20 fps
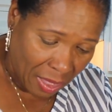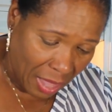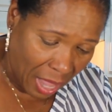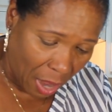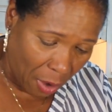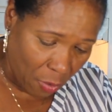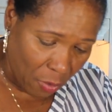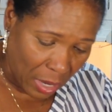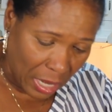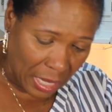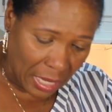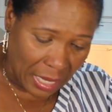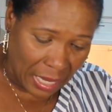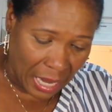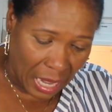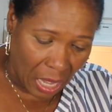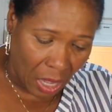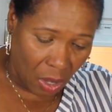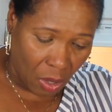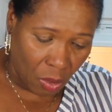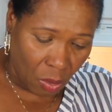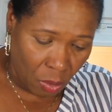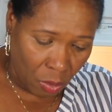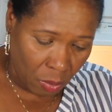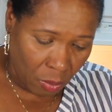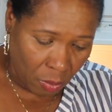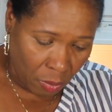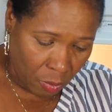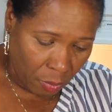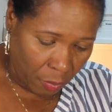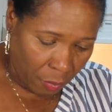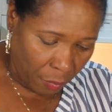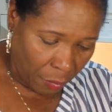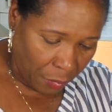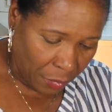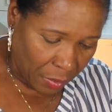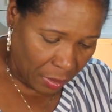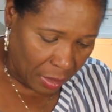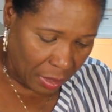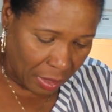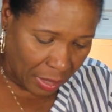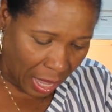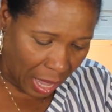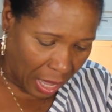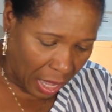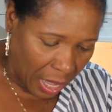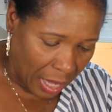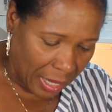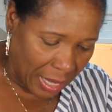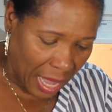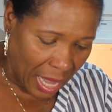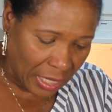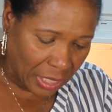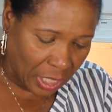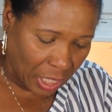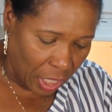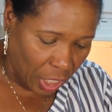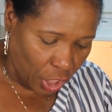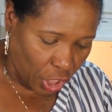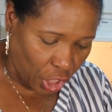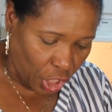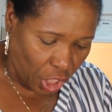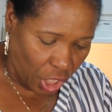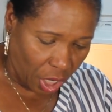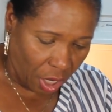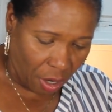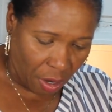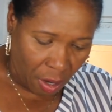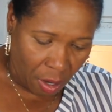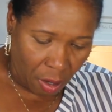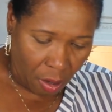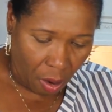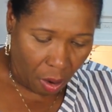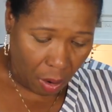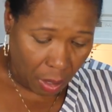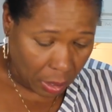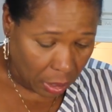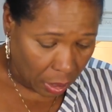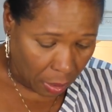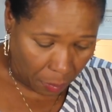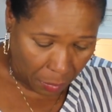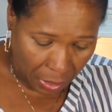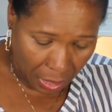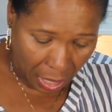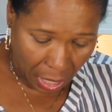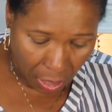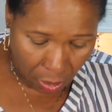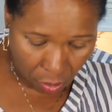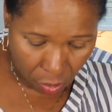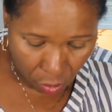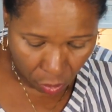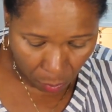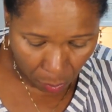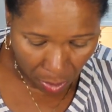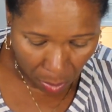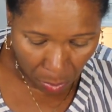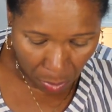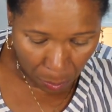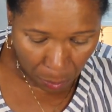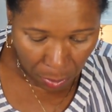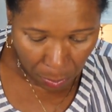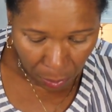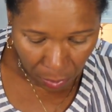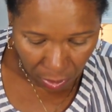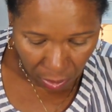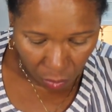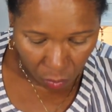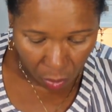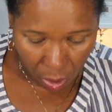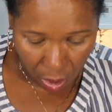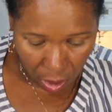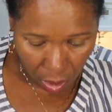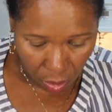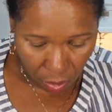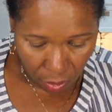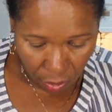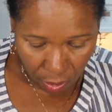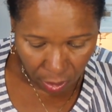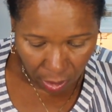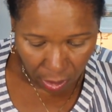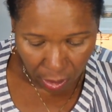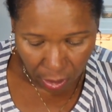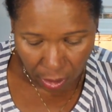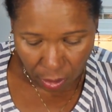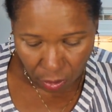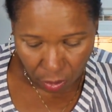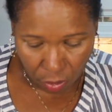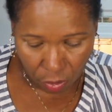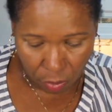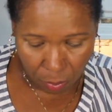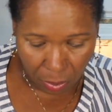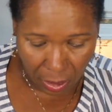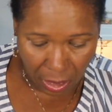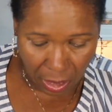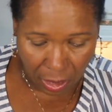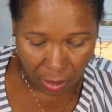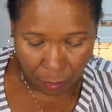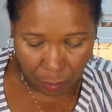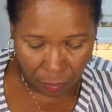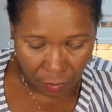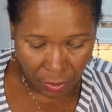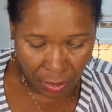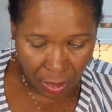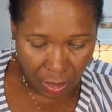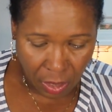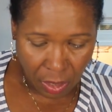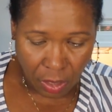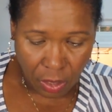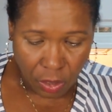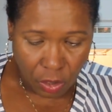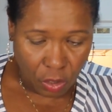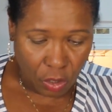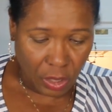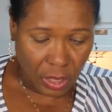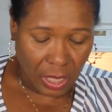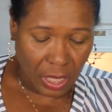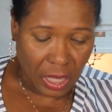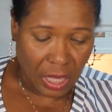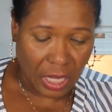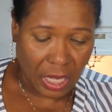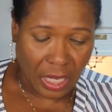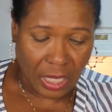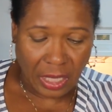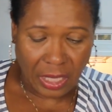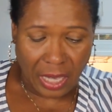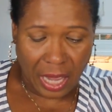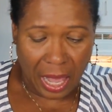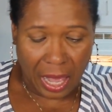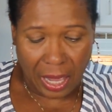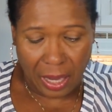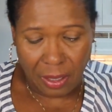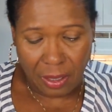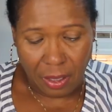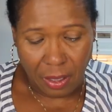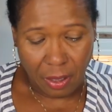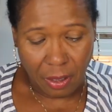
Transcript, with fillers: that right now that I guess didn't share or something. I don't know, maybe people didn't want to learn it, I don't know, but those are things that